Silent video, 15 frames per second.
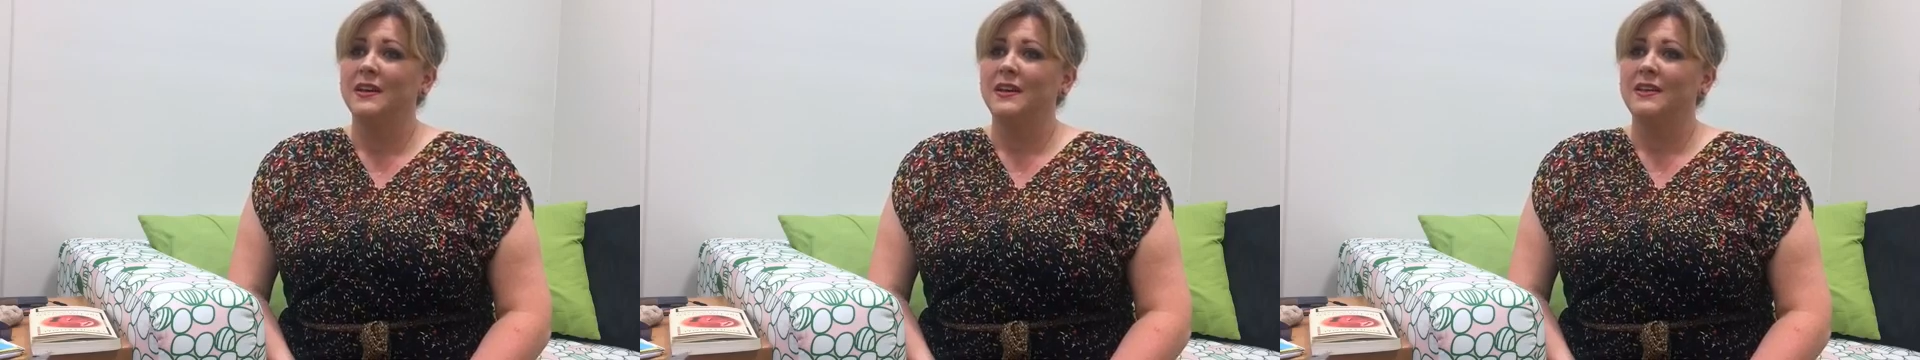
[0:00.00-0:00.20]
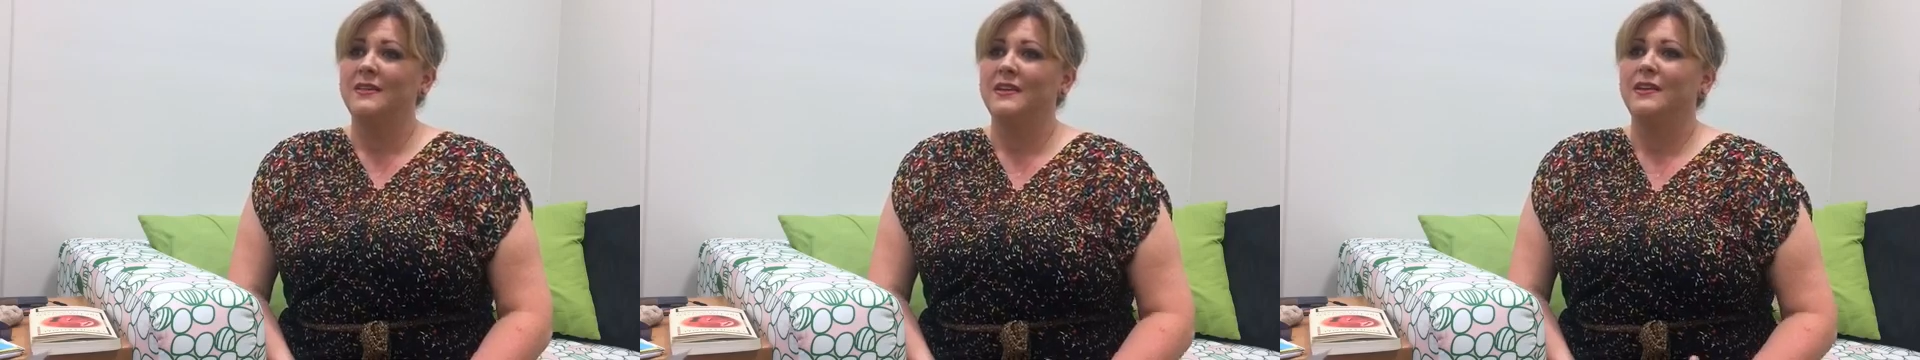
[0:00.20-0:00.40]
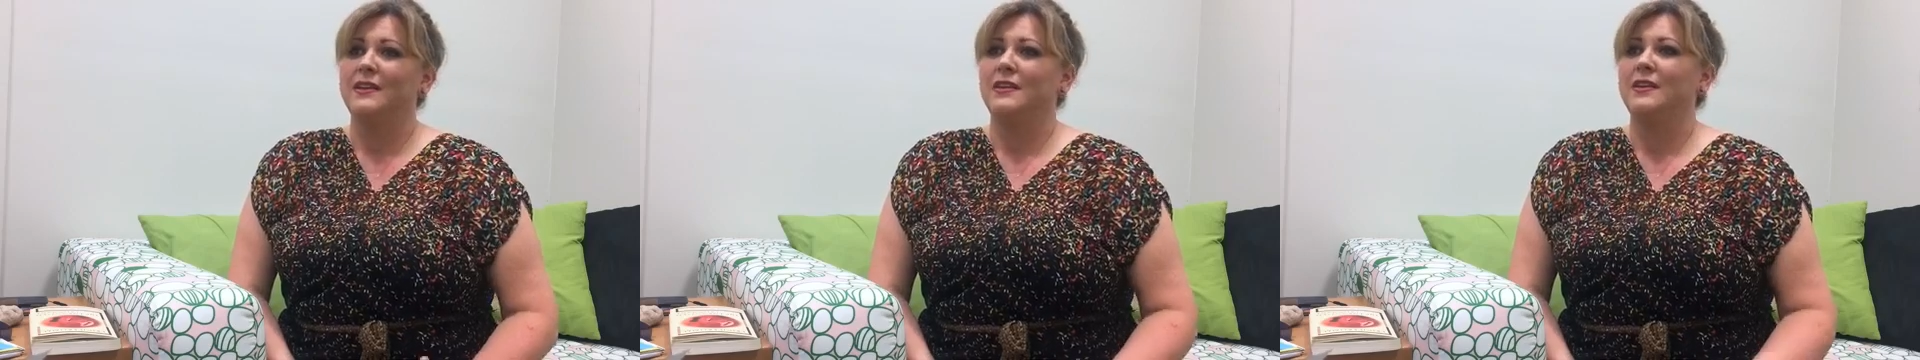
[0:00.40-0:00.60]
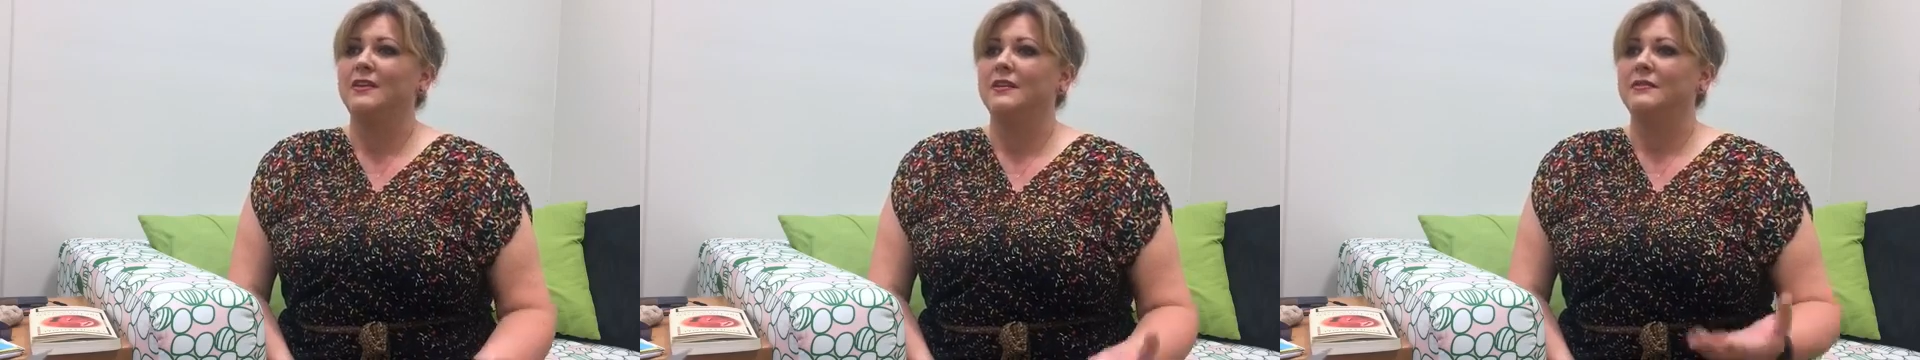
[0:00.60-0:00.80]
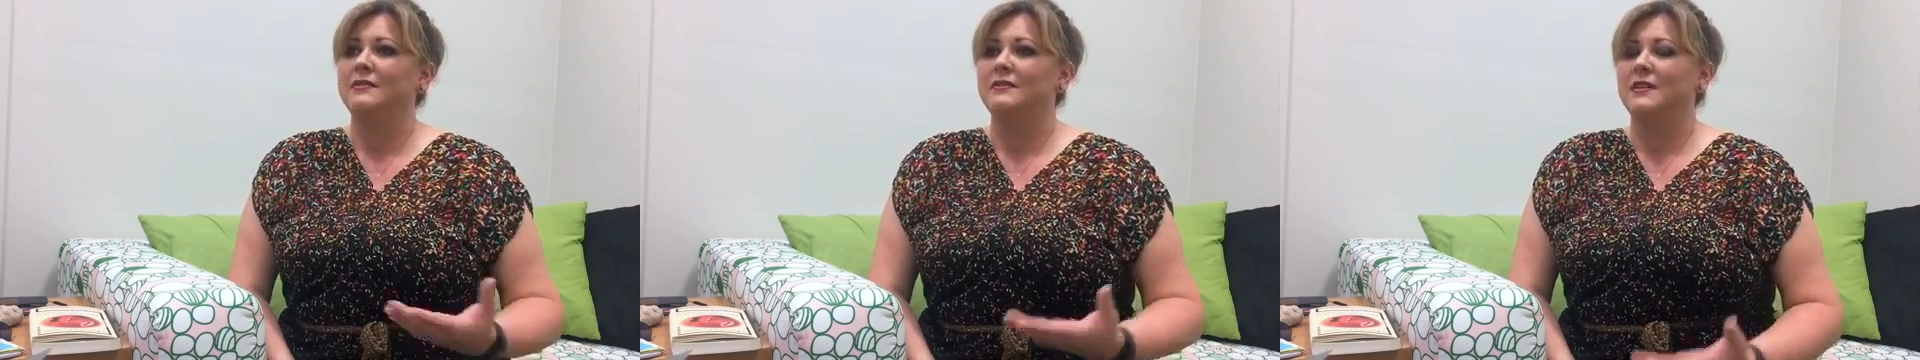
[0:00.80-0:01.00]
I think
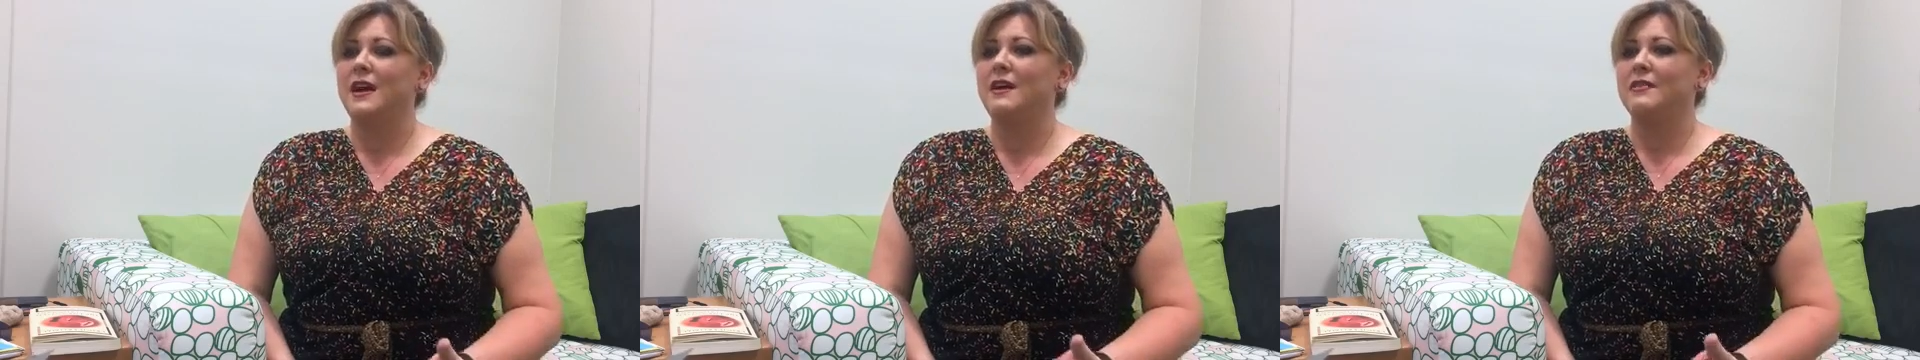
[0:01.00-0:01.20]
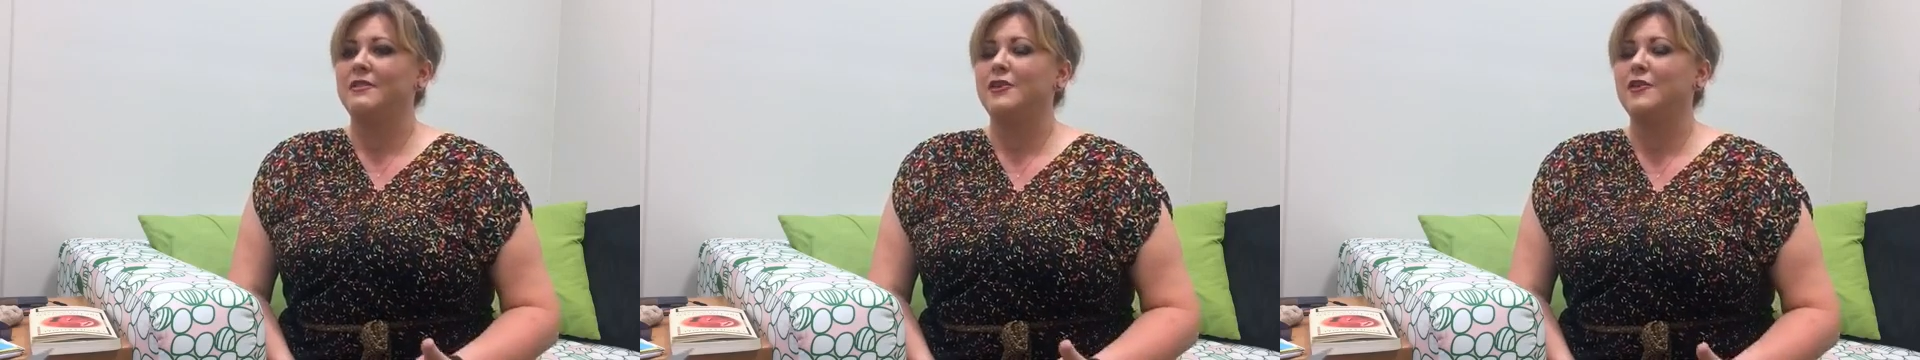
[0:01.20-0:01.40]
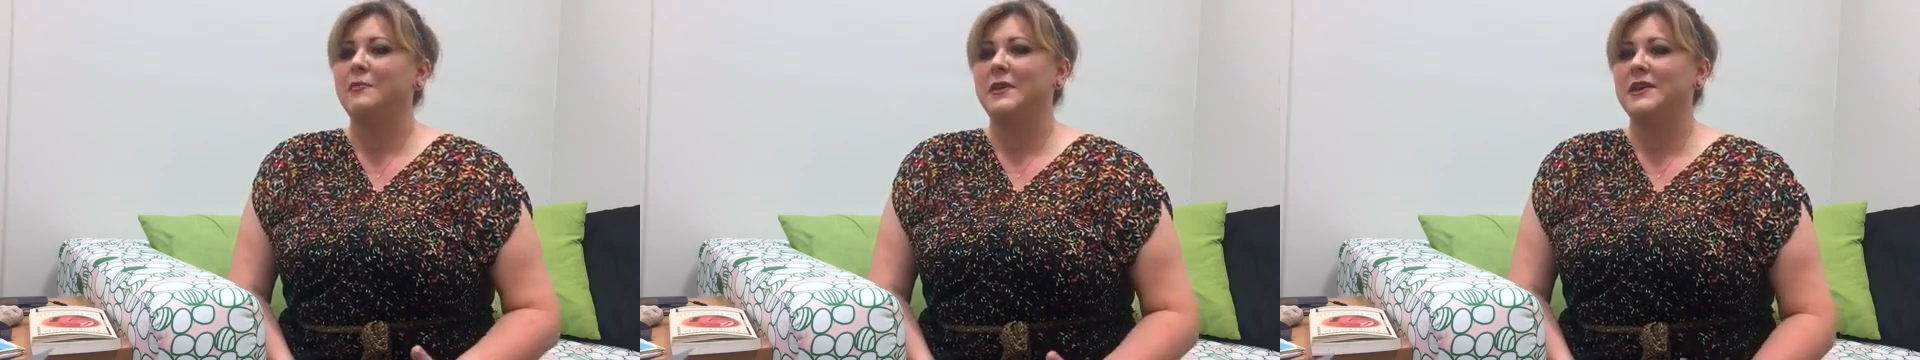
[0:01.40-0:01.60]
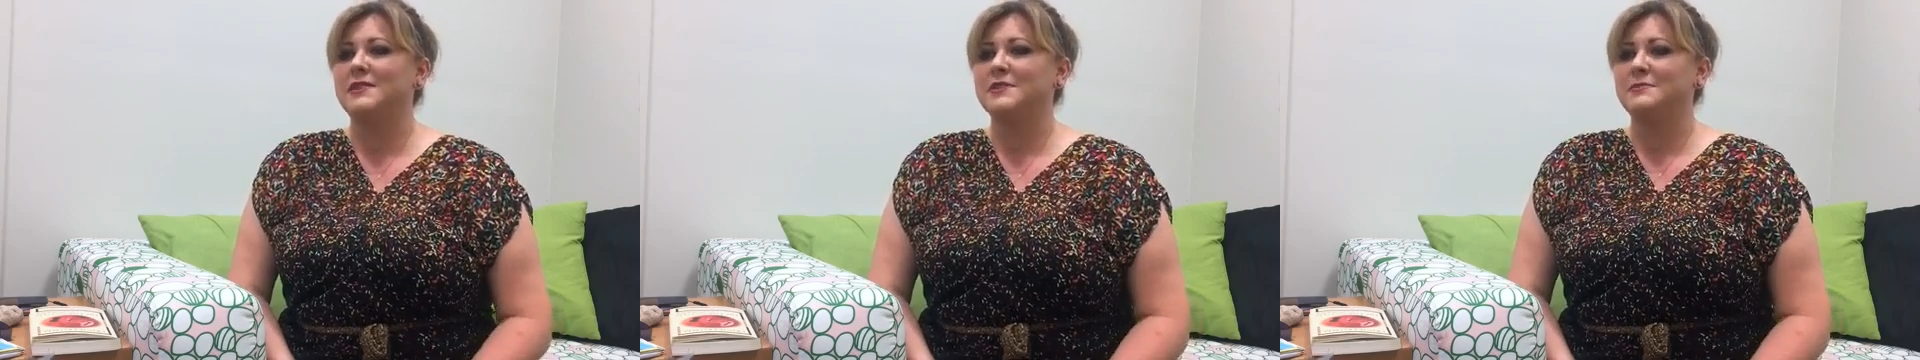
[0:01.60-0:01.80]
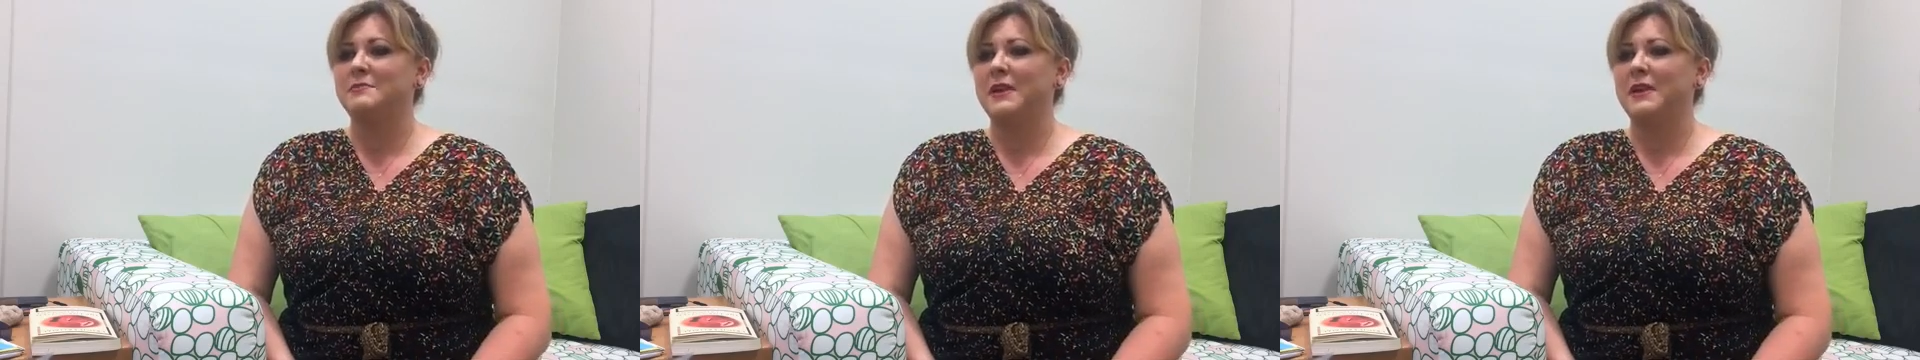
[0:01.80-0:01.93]
Art therapy's